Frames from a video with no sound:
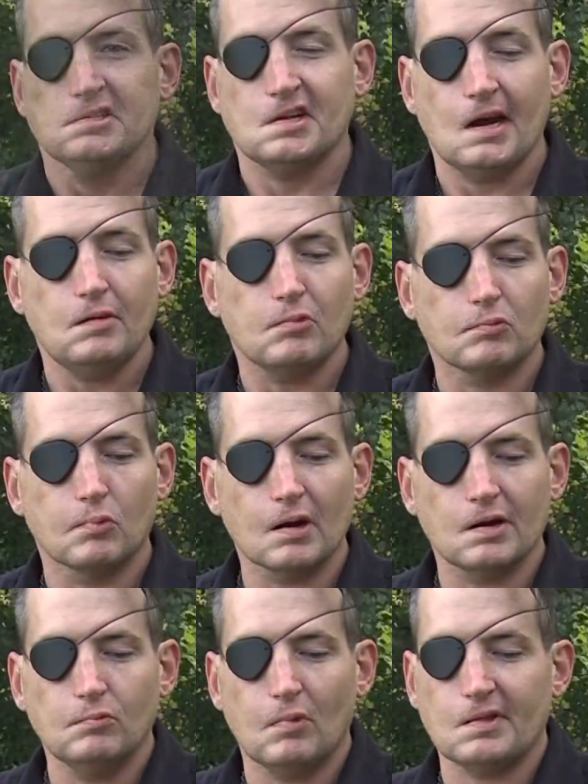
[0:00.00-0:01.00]
Today we're
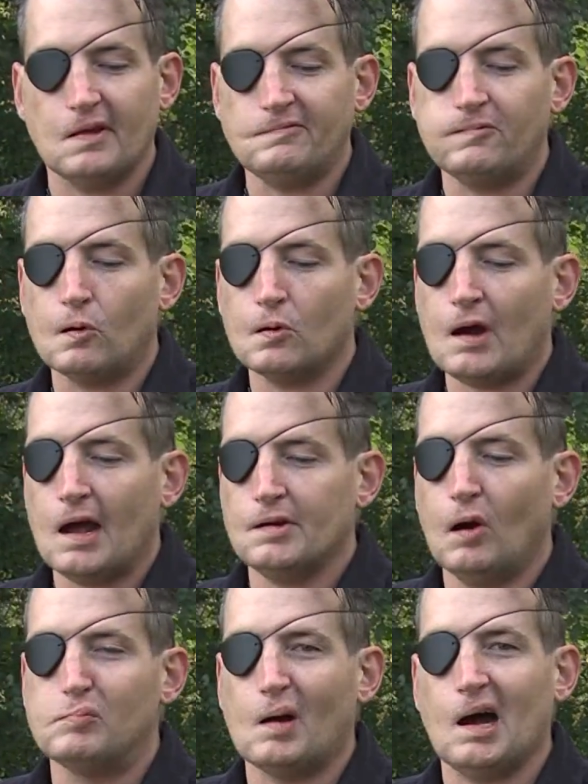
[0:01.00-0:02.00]
working with a four-eyed
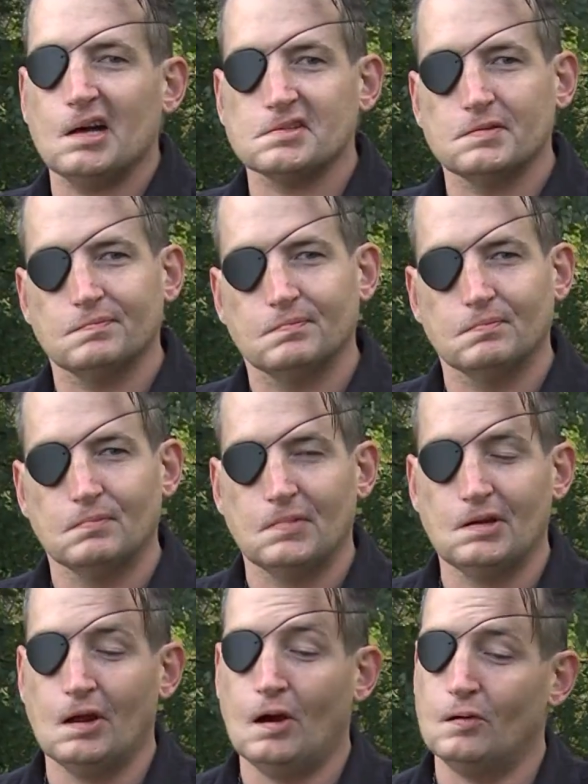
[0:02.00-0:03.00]
opossum.
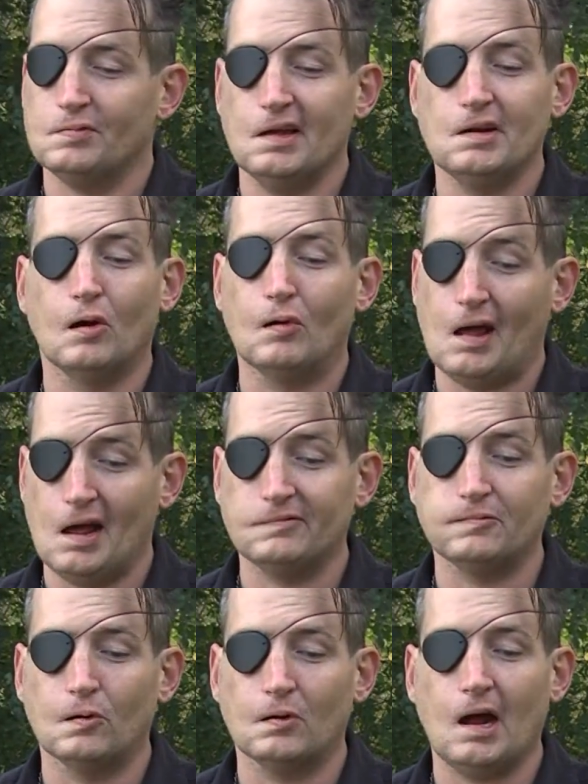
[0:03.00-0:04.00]
No, they don't
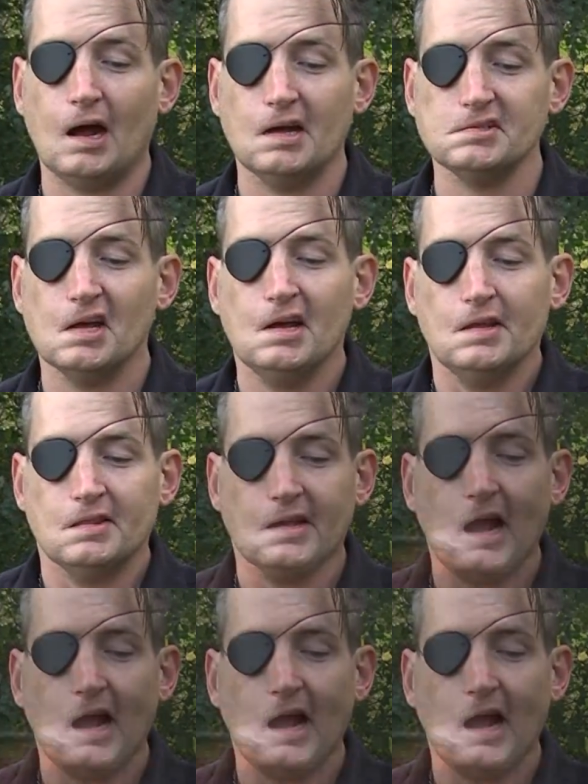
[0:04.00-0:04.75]
have four eyes. They